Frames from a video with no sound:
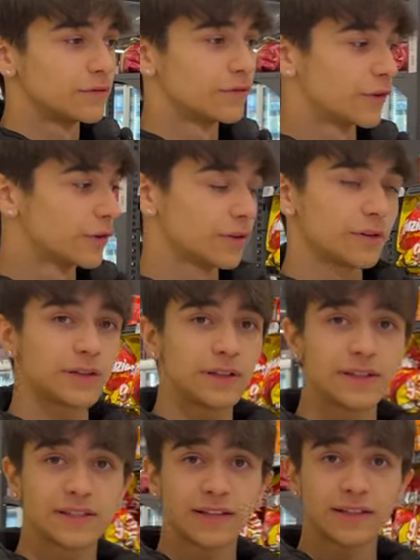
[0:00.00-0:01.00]
For
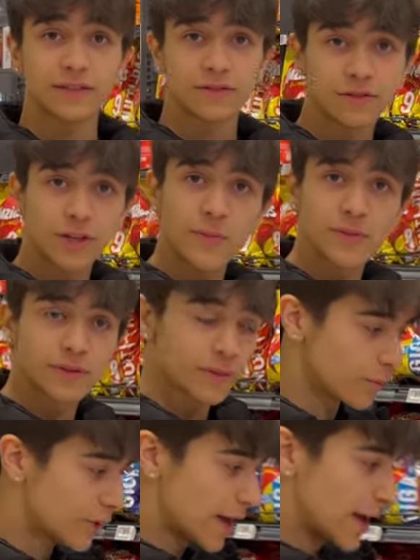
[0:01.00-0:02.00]
Italian chips,
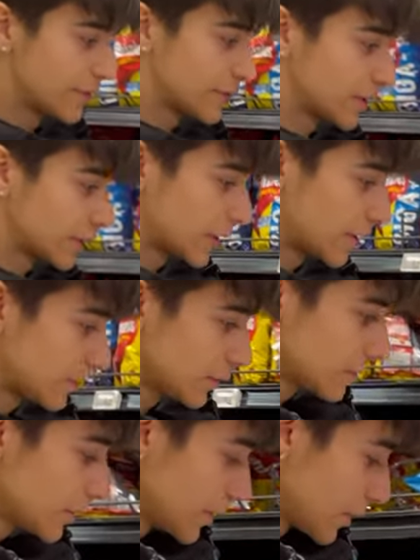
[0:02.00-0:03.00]
we have San
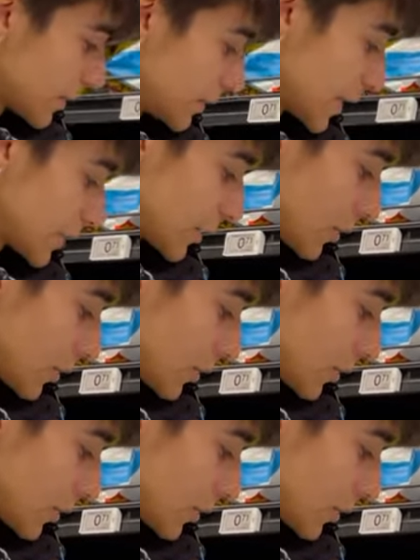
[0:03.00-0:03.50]
Carlo that